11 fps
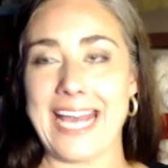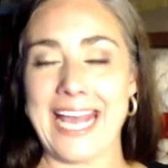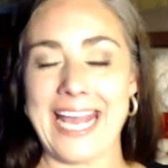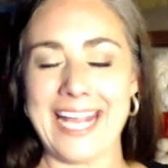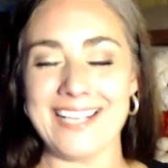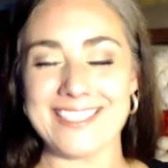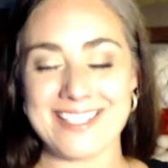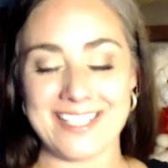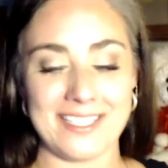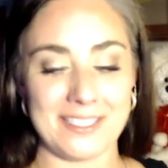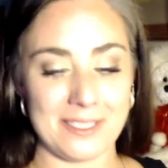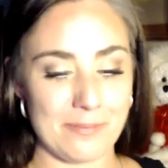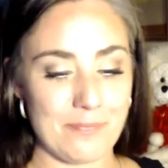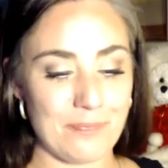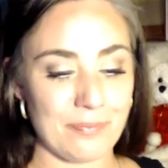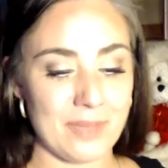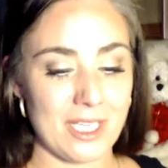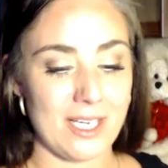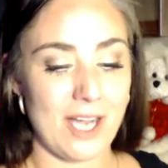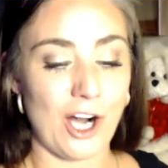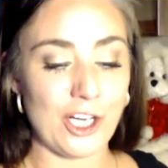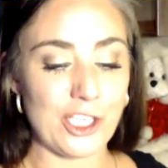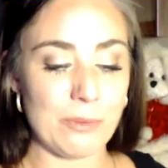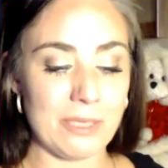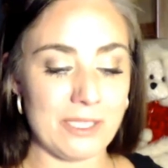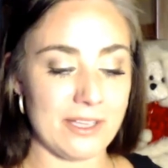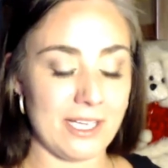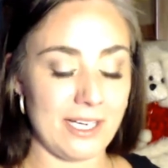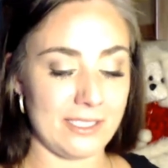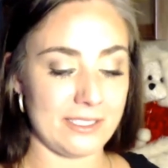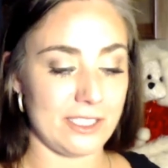hate the argument that,